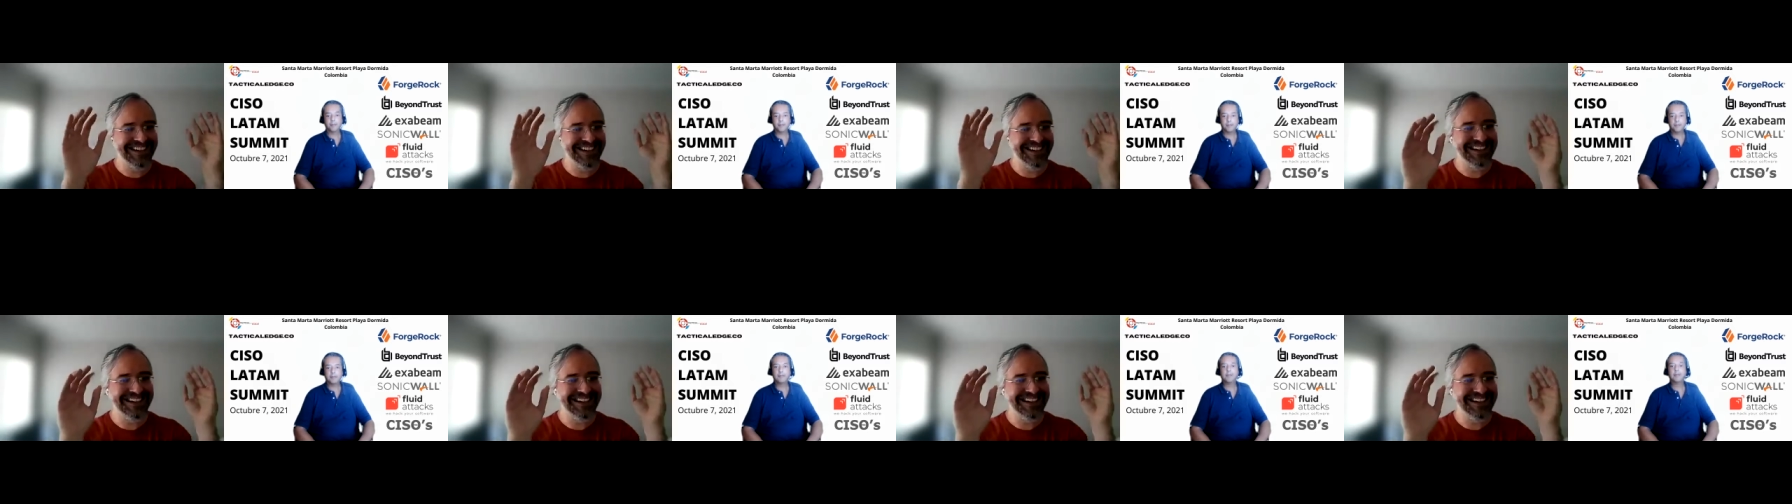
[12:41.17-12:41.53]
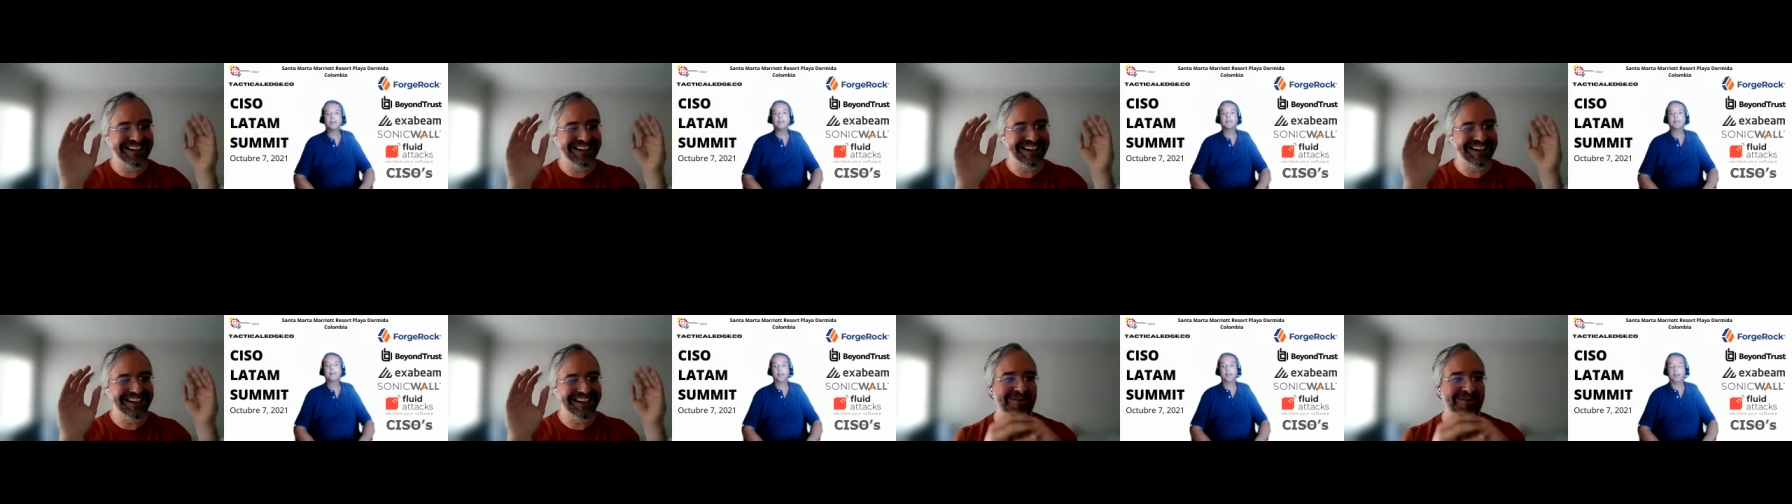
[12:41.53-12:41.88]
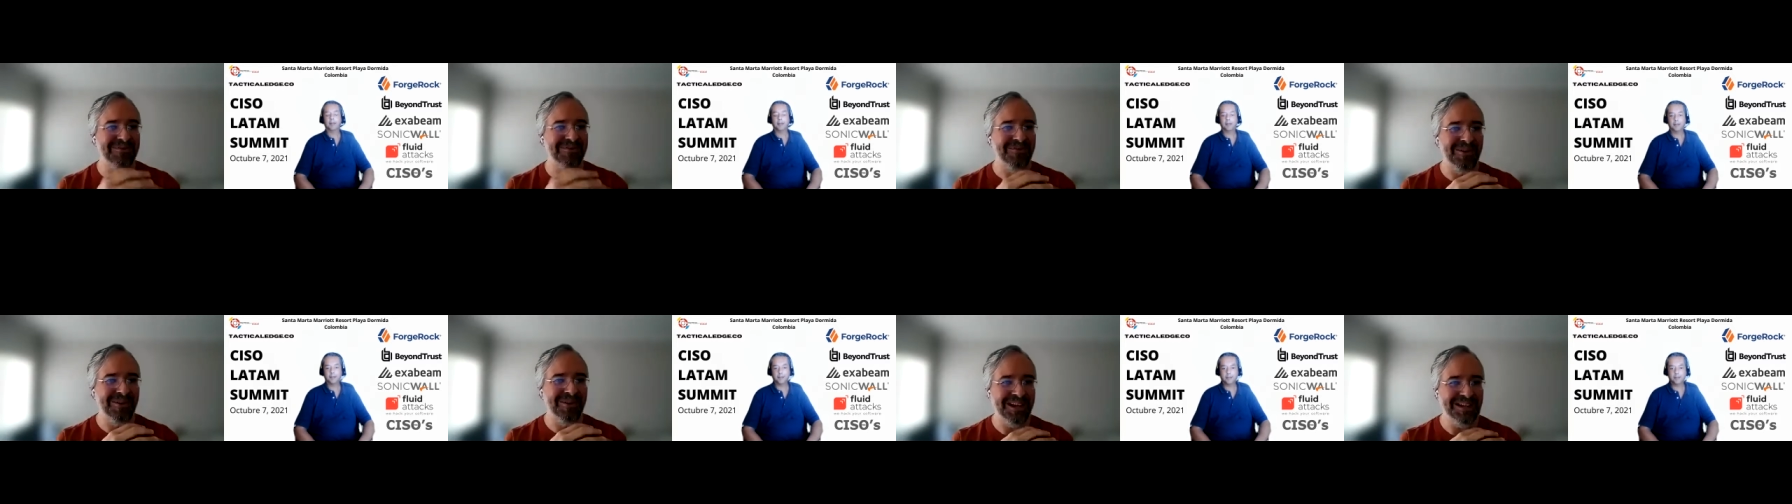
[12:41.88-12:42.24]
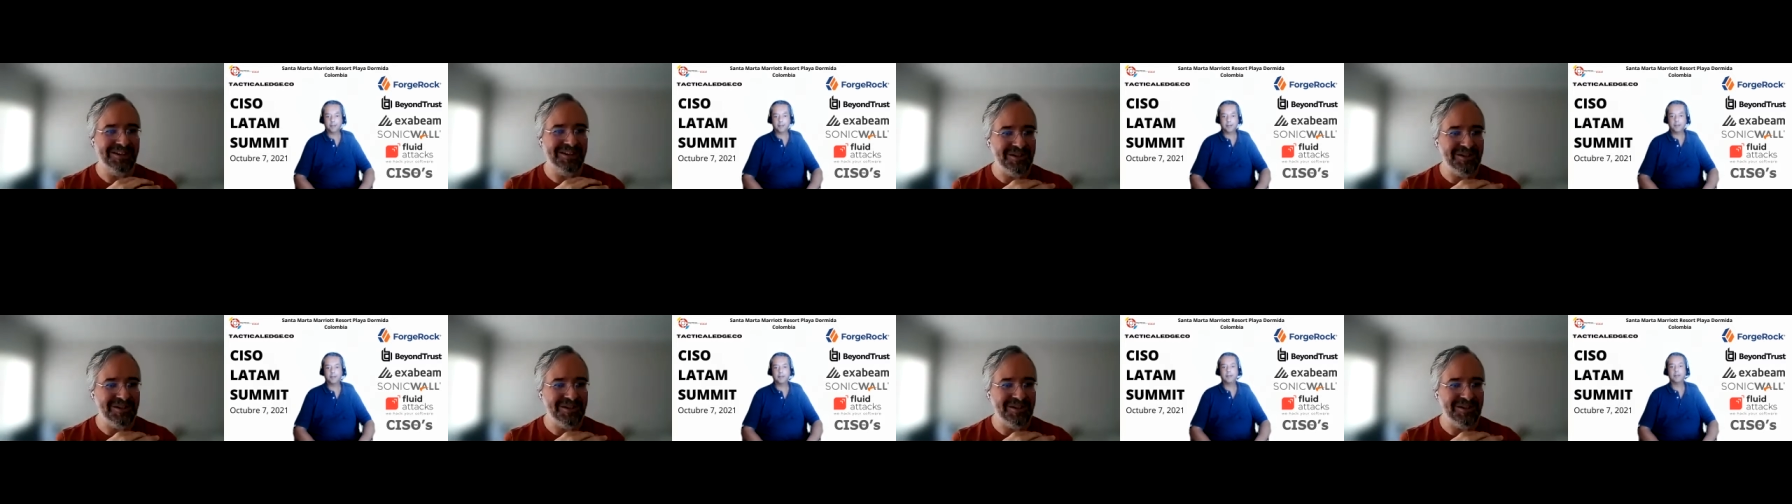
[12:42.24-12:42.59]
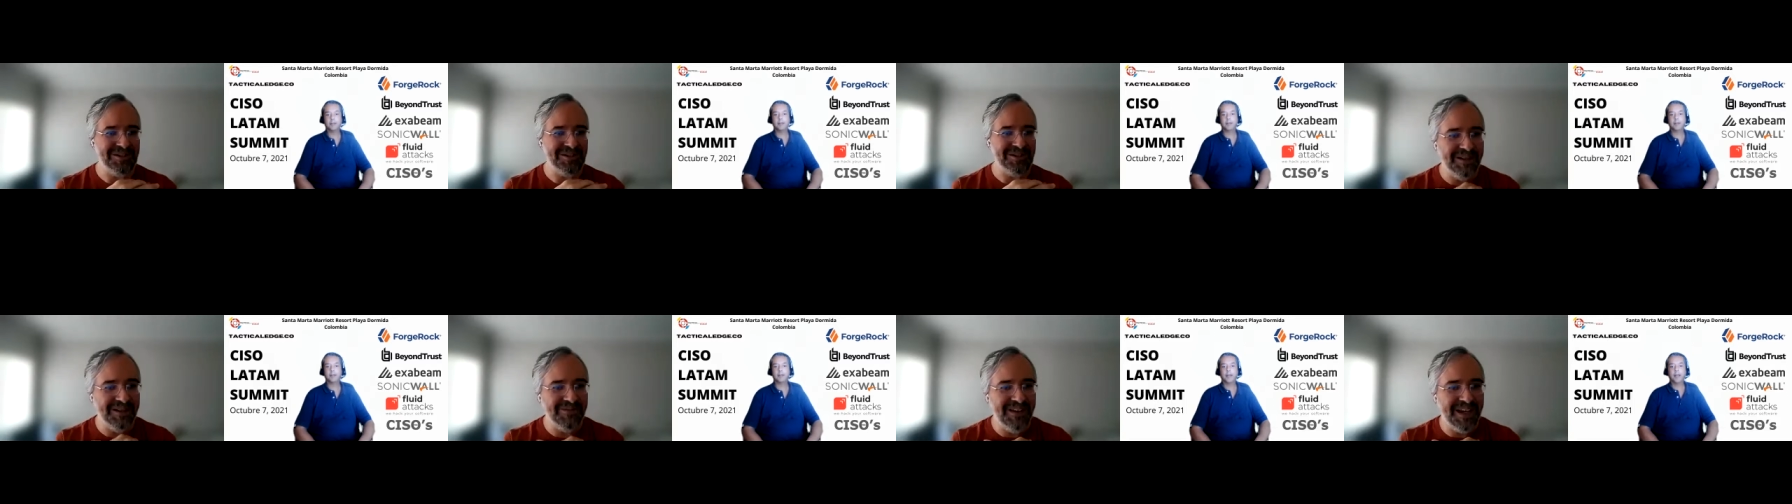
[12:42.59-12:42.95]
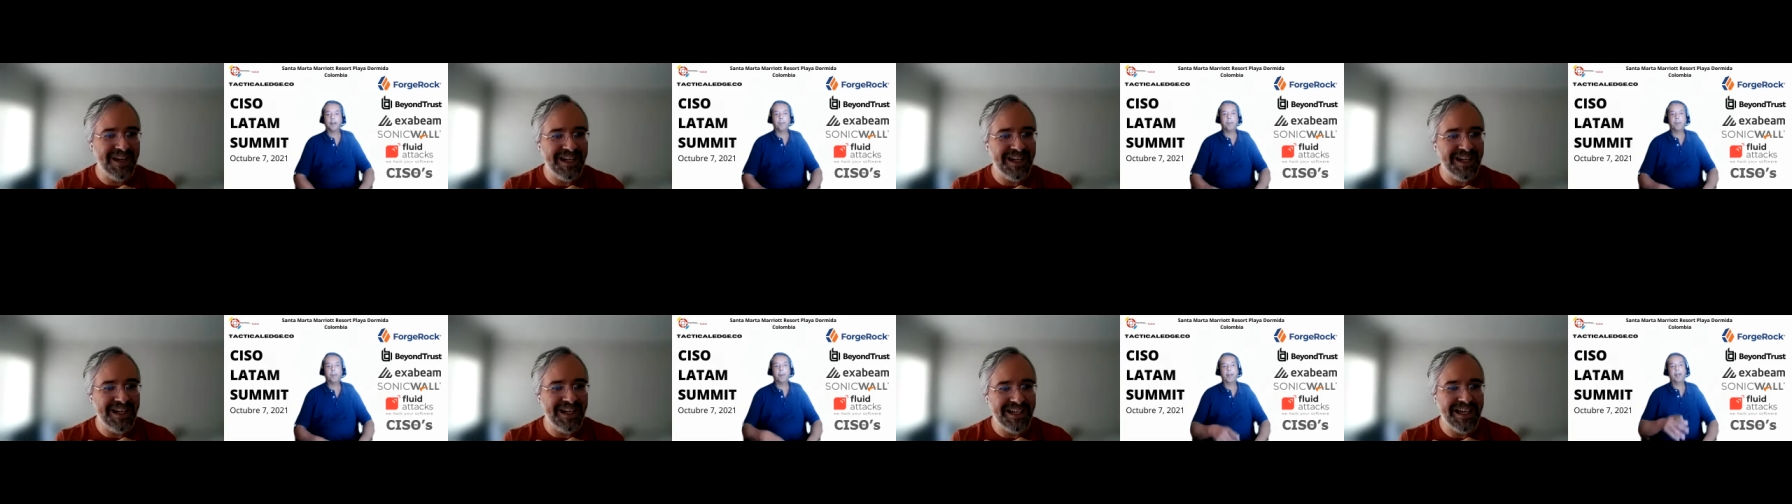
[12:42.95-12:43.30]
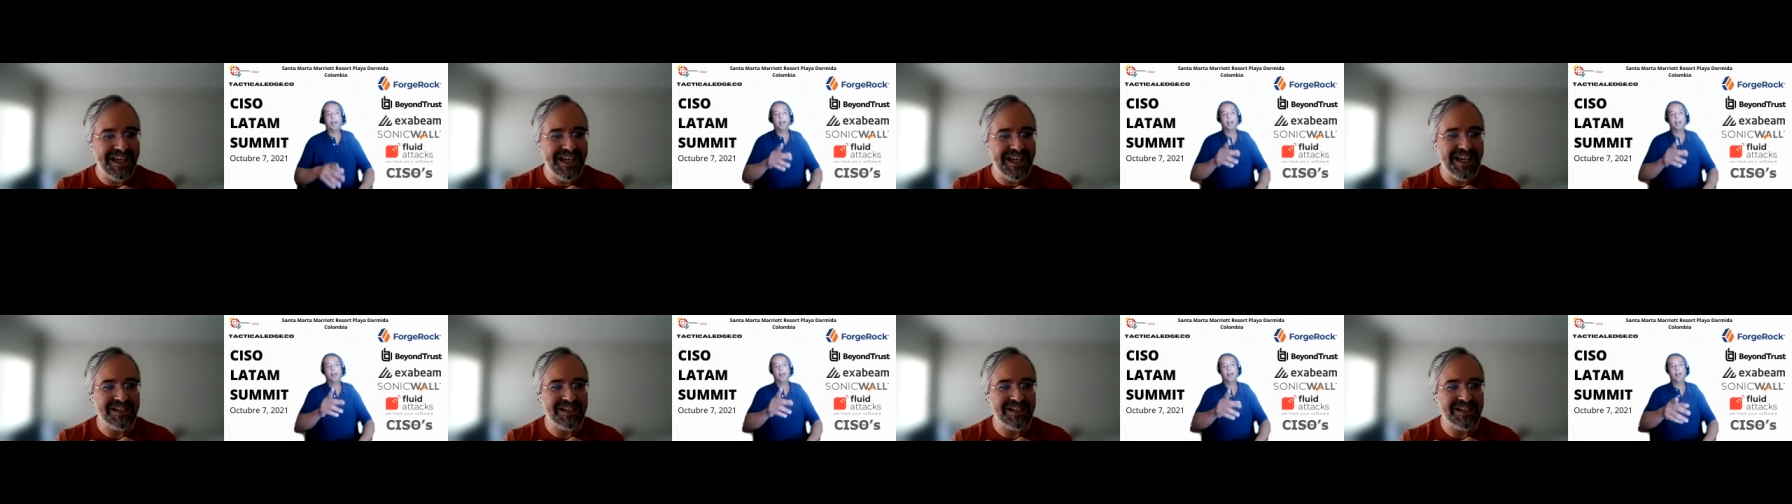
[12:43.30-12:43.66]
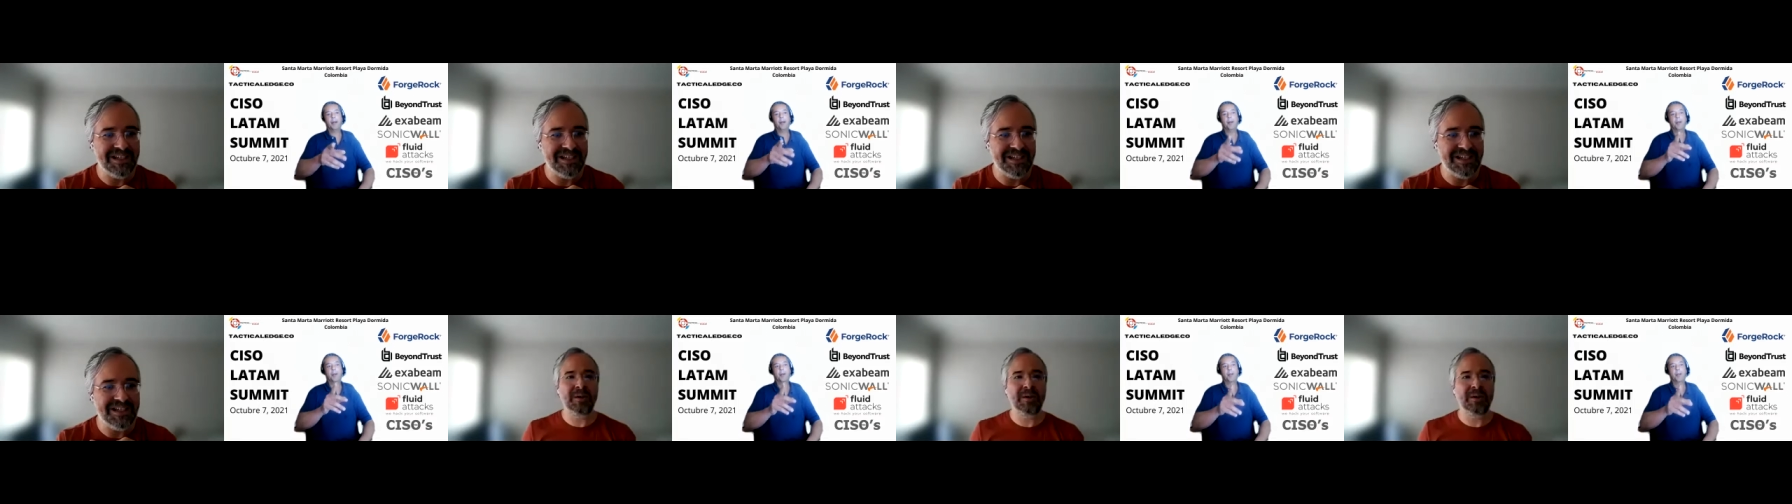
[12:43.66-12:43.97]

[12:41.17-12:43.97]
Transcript: right, of what you should be defending against